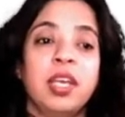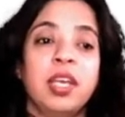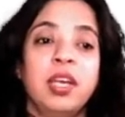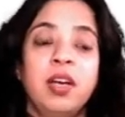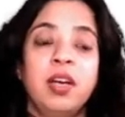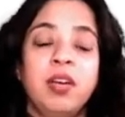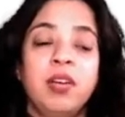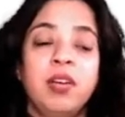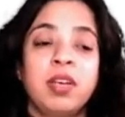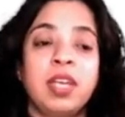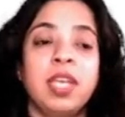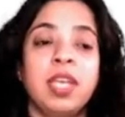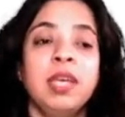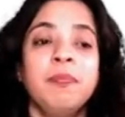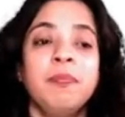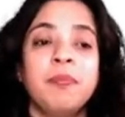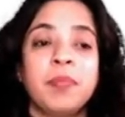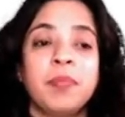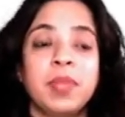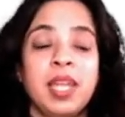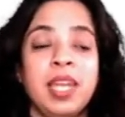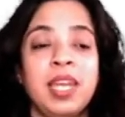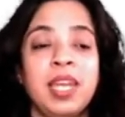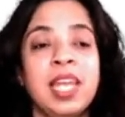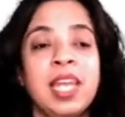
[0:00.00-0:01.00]
Okay,
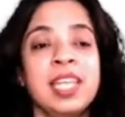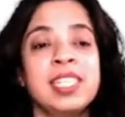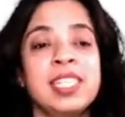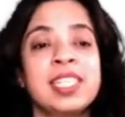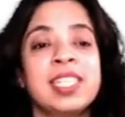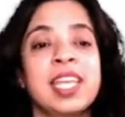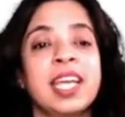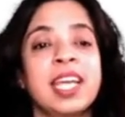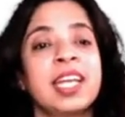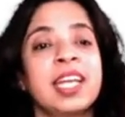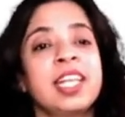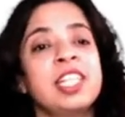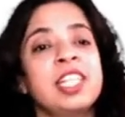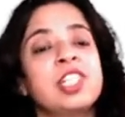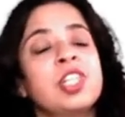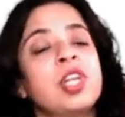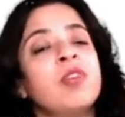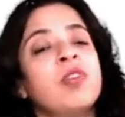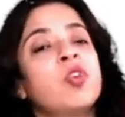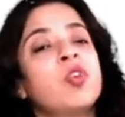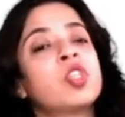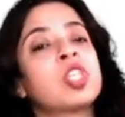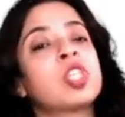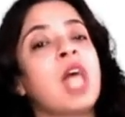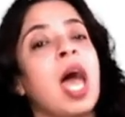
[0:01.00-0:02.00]
less secretion
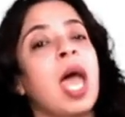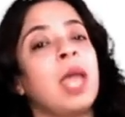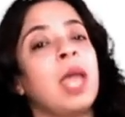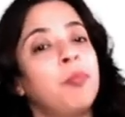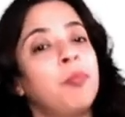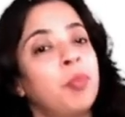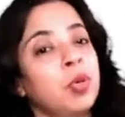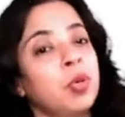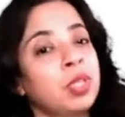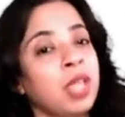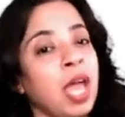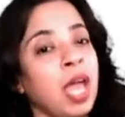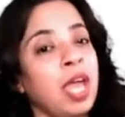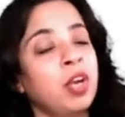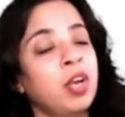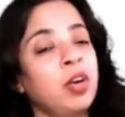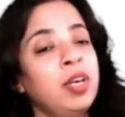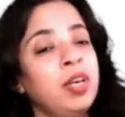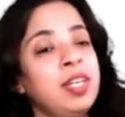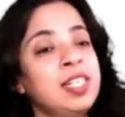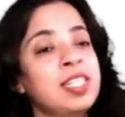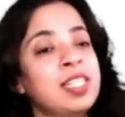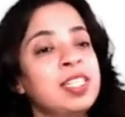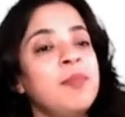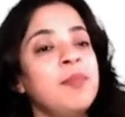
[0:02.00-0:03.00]
was
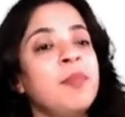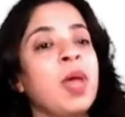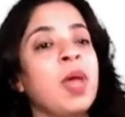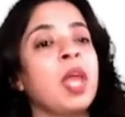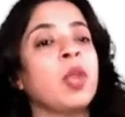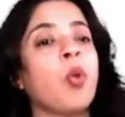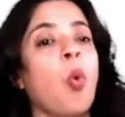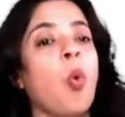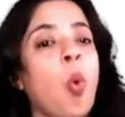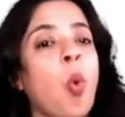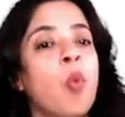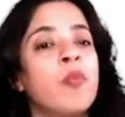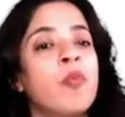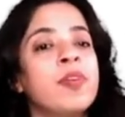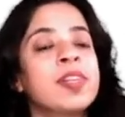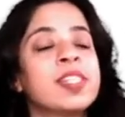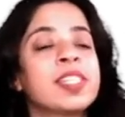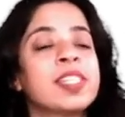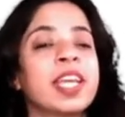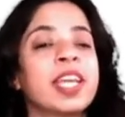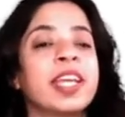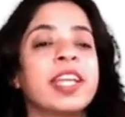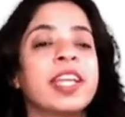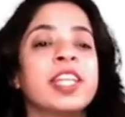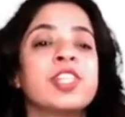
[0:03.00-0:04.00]
hypothyroidism and over
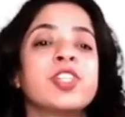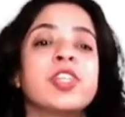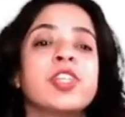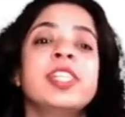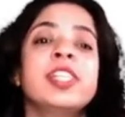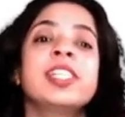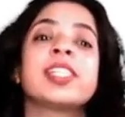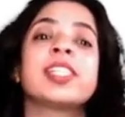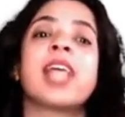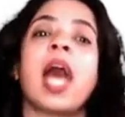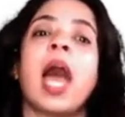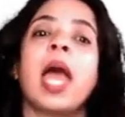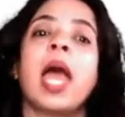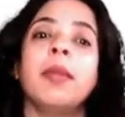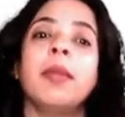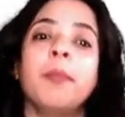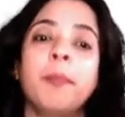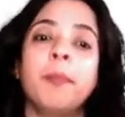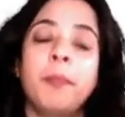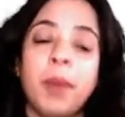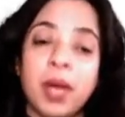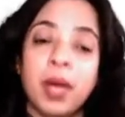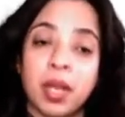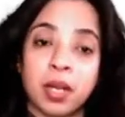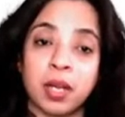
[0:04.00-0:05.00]
secretion is
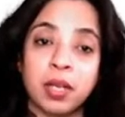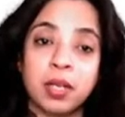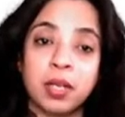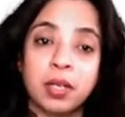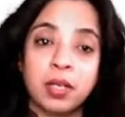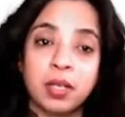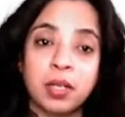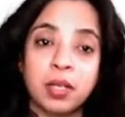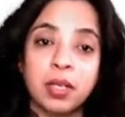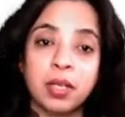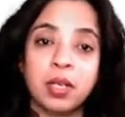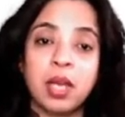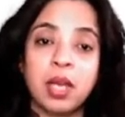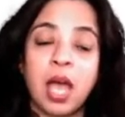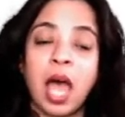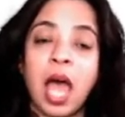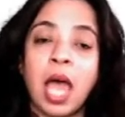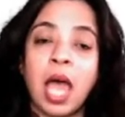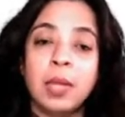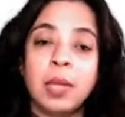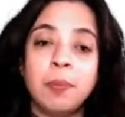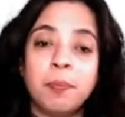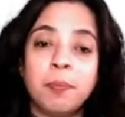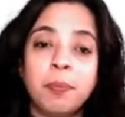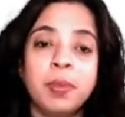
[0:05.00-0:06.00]
hyper,
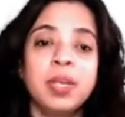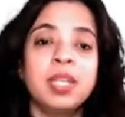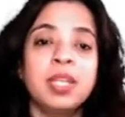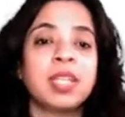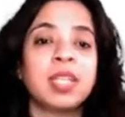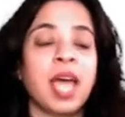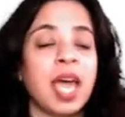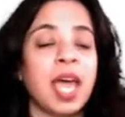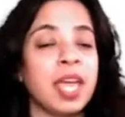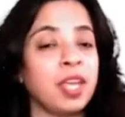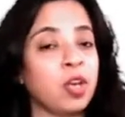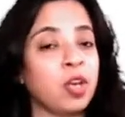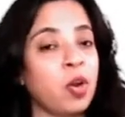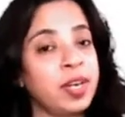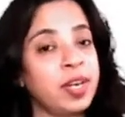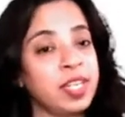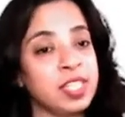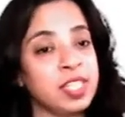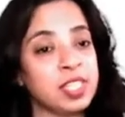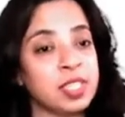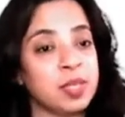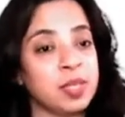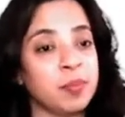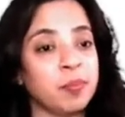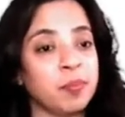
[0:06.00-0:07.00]

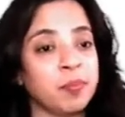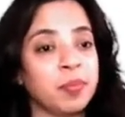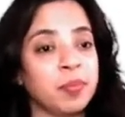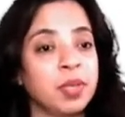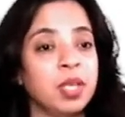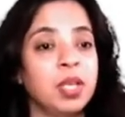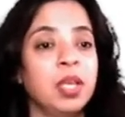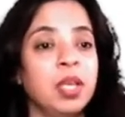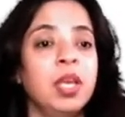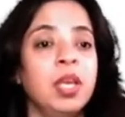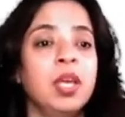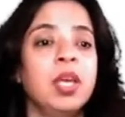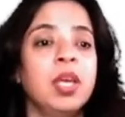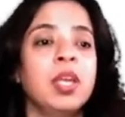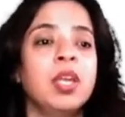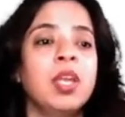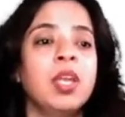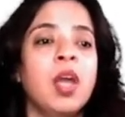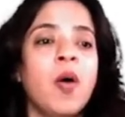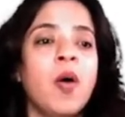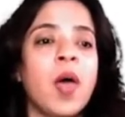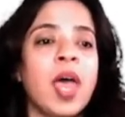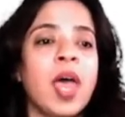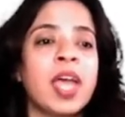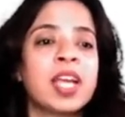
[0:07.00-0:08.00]
hyperthyroidism.
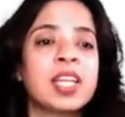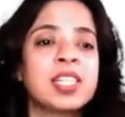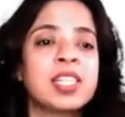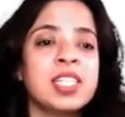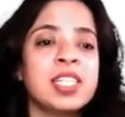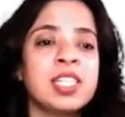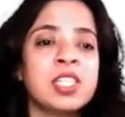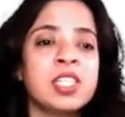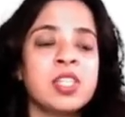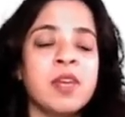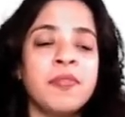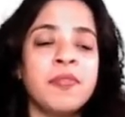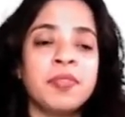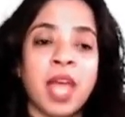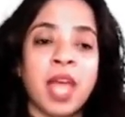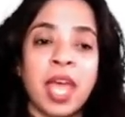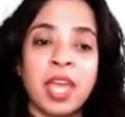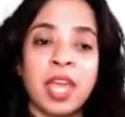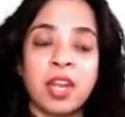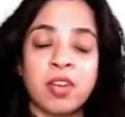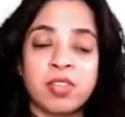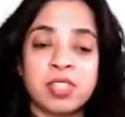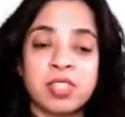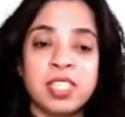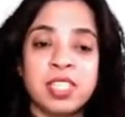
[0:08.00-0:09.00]
Now excess of
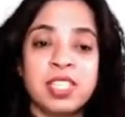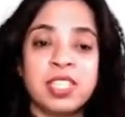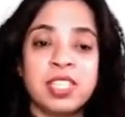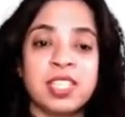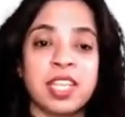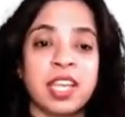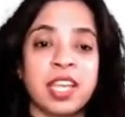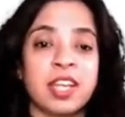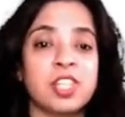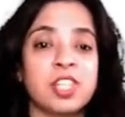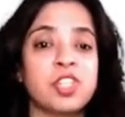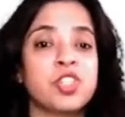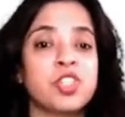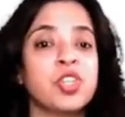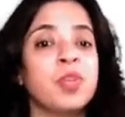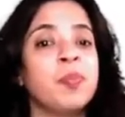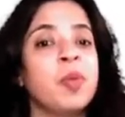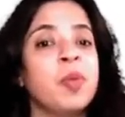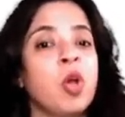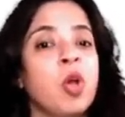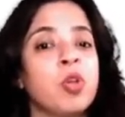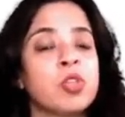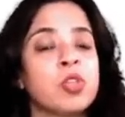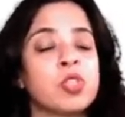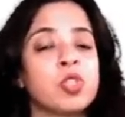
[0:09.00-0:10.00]
thyroxine secretion
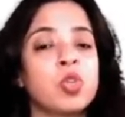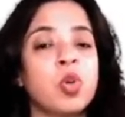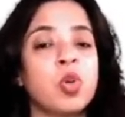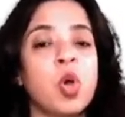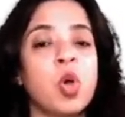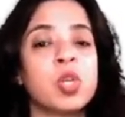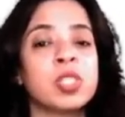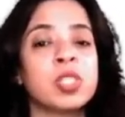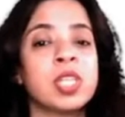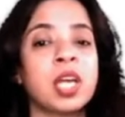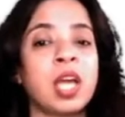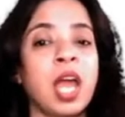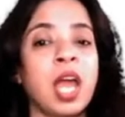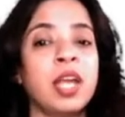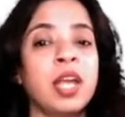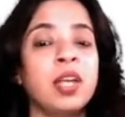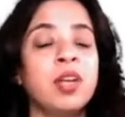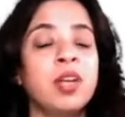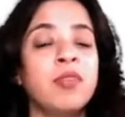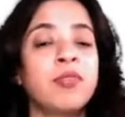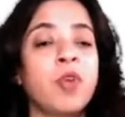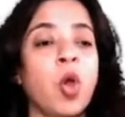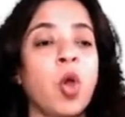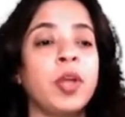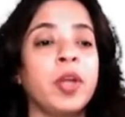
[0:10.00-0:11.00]
may also cause a kind
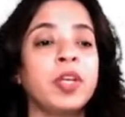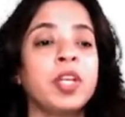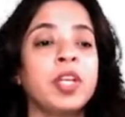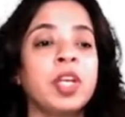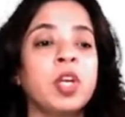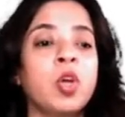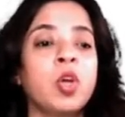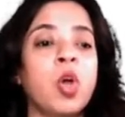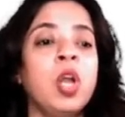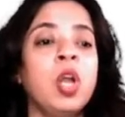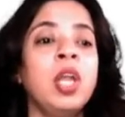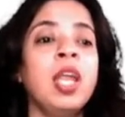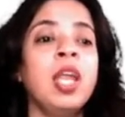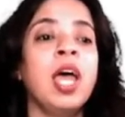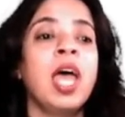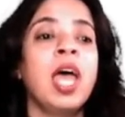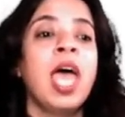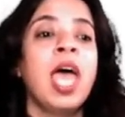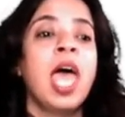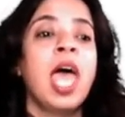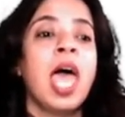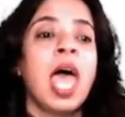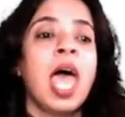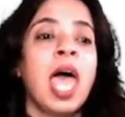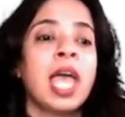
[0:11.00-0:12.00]
of goiter called
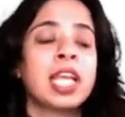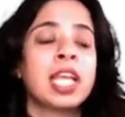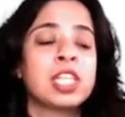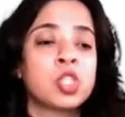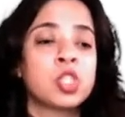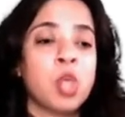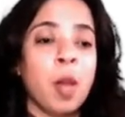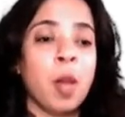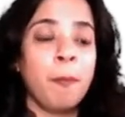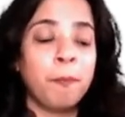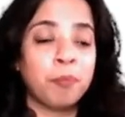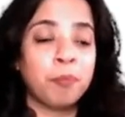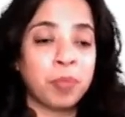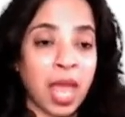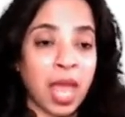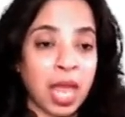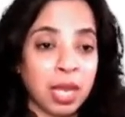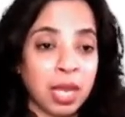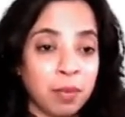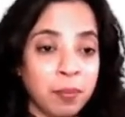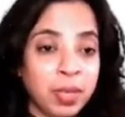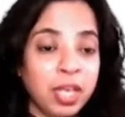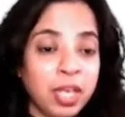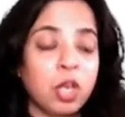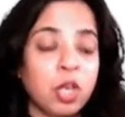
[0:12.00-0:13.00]

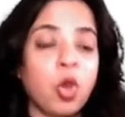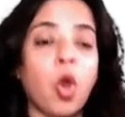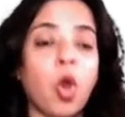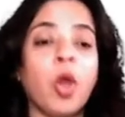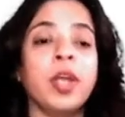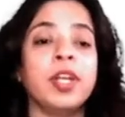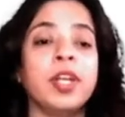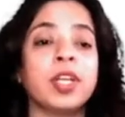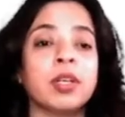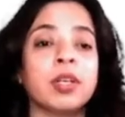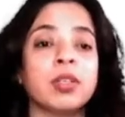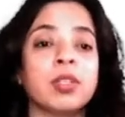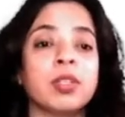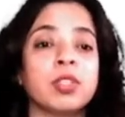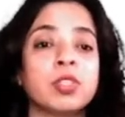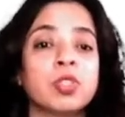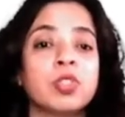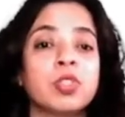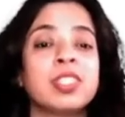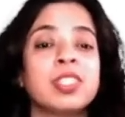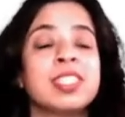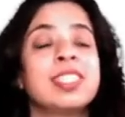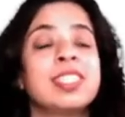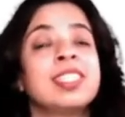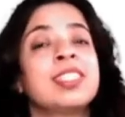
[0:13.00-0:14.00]
exophthalmic goiter. So
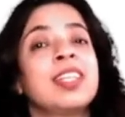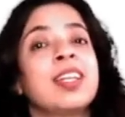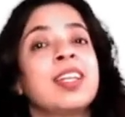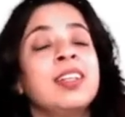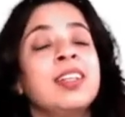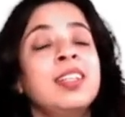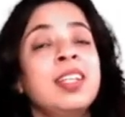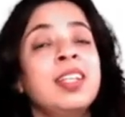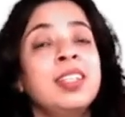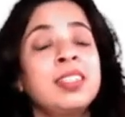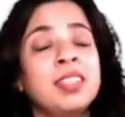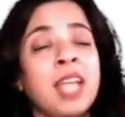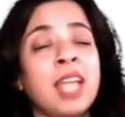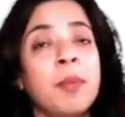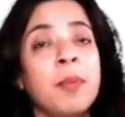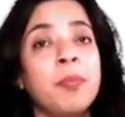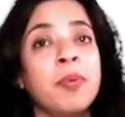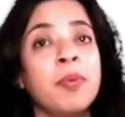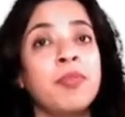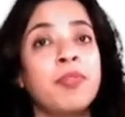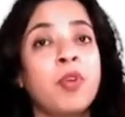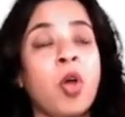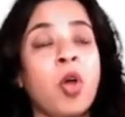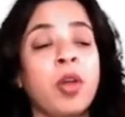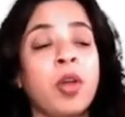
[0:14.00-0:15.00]
this is another type
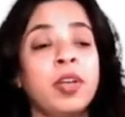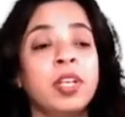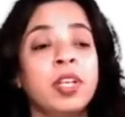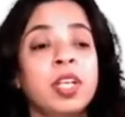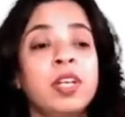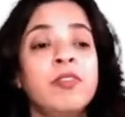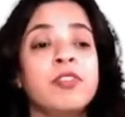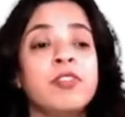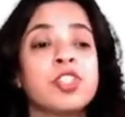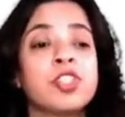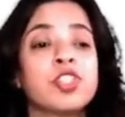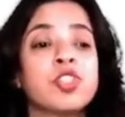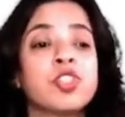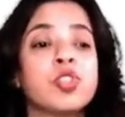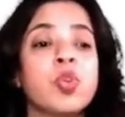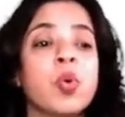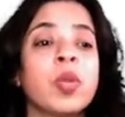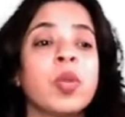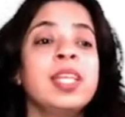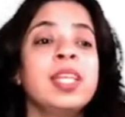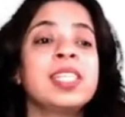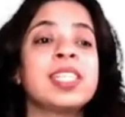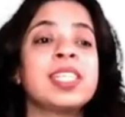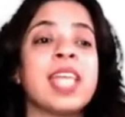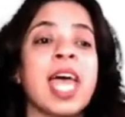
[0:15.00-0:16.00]
of goiter which is known
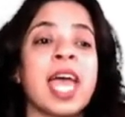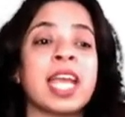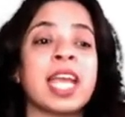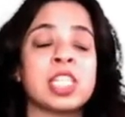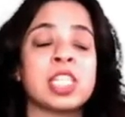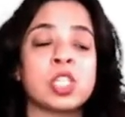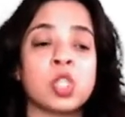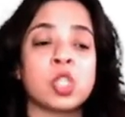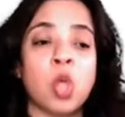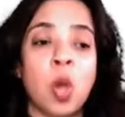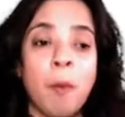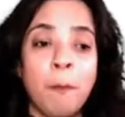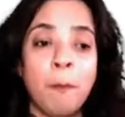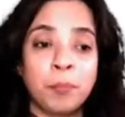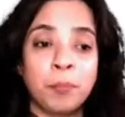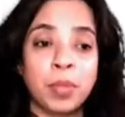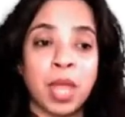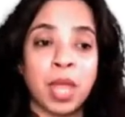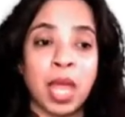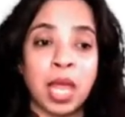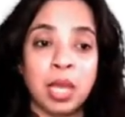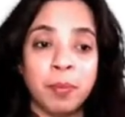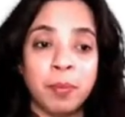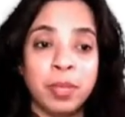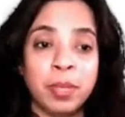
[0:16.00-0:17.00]
as
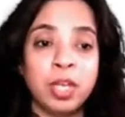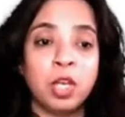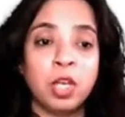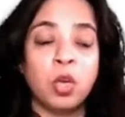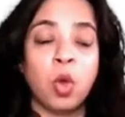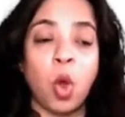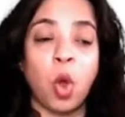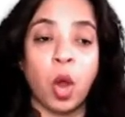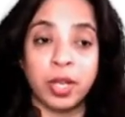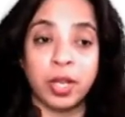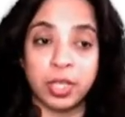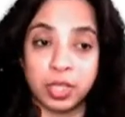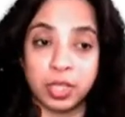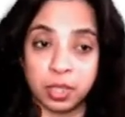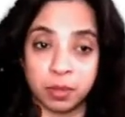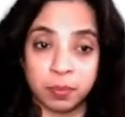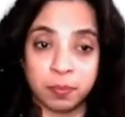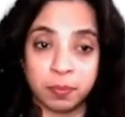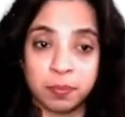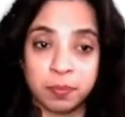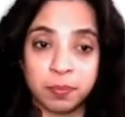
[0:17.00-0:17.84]
exophthalmic goiter.